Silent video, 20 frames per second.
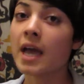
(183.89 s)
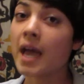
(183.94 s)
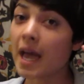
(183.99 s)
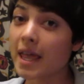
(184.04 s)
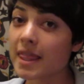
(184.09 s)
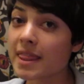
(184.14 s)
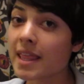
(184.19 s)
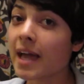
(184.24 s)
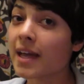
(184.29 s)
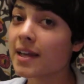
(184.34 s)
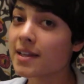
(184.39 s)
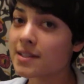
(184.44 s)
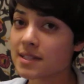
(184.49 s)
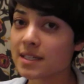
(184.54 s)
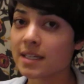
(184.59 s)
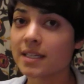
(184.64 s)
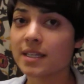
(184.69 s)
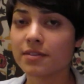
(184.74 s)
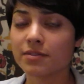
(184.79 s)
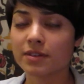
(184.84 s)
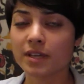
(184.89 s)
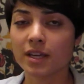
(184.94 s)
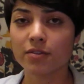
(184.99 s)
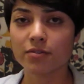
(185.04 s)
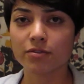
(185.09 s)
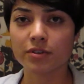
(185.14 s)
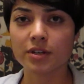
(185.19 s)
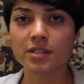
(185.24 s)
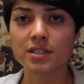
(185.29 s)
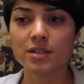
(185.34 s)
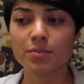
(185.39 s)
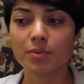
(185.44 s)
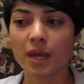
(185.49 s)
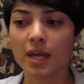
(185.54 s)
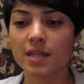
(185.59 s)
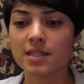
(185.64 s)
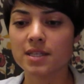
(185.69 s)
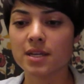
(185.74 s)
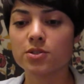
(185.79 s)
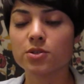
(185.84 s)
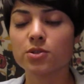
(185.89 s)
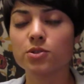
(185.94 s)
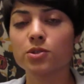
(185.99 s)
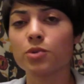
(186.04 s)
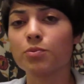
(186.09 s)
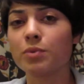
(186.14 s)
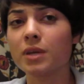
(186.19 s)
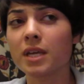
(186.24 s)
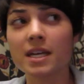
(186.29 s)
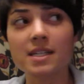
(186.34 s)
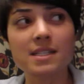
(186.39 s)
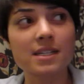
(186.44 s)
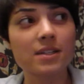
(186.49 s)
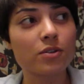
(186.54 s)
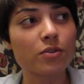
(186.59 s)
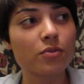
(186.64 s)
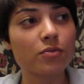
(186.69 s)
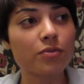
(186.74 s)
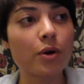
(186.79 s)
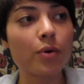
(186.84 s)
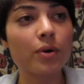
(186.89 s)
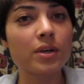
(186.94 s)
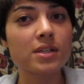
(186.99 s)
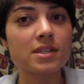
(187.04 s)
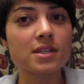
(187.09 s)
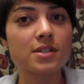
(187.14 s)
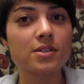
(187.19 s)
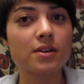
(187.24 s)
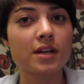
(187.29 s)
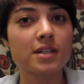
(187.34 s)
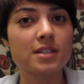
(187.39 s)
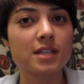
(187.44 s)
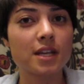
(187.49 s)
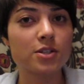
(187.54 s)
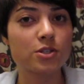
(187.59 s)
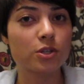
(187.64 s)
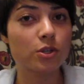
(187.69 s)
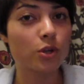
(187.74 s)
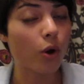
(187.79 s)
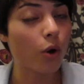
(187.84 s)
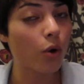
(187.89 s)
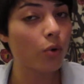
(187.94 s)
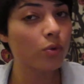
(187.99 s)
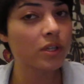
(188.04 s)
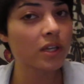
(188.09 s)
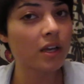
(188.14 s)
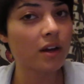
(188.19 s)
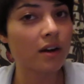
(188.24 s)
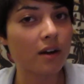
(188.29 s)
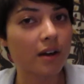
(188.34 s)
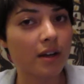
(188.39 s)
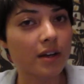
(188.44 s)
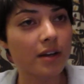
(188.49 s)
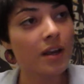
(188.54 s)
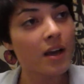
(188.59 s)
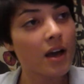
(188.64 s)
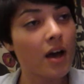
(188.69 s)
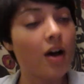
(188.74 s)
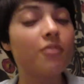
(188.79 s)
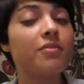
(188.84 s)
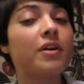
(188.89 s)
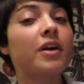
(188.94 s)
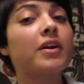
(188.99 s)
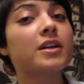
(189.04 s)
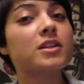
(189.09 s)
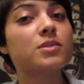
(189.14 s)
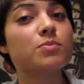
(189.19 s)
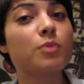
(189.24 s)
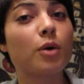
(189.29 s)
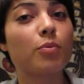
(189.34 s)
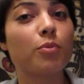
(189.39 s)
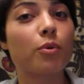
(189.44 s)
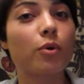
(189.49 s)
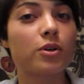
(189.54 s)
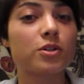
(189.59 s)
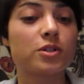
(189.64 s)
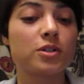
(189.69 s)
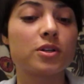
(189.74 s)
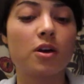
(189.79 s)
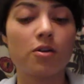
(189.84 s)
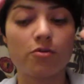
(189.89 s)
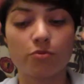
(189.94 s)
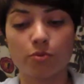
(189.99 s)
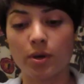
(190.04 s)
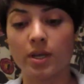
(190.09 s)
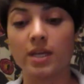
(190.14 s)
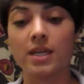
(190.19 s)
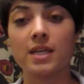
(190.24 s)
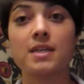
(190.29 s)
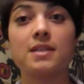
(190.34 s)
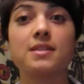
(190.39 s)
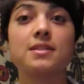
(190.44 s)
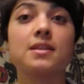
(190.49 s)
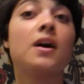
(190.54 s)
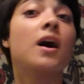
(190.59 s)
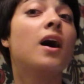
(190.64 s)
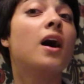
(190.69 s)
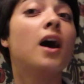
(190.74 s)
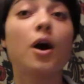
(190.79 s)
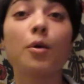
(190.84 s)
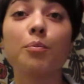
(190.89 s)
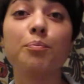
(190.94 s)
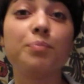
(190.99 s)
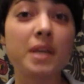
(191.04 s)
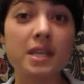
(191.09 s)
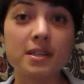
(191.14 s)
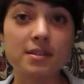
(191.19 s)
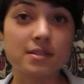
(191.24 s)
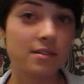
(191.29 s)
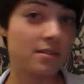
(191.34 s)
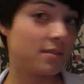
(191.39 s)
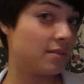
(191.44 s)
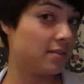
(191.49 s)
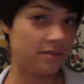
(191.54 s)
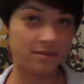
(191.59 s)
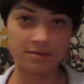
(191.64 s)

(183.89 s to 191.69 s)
And that is significant for us to pay attention to, because it focuses our attention only on a very small portion of what is a beast